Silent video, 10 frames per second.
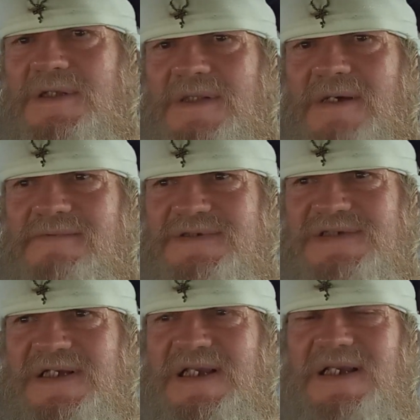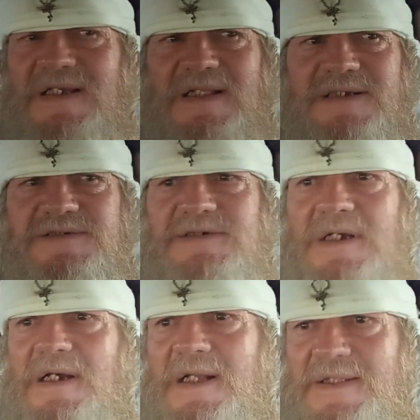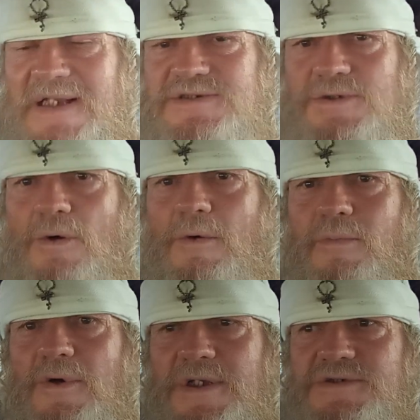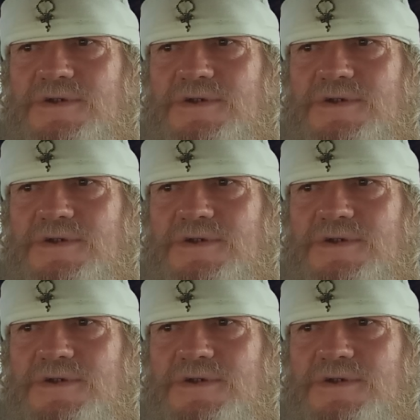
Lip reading: but love is the key. That's the whole point.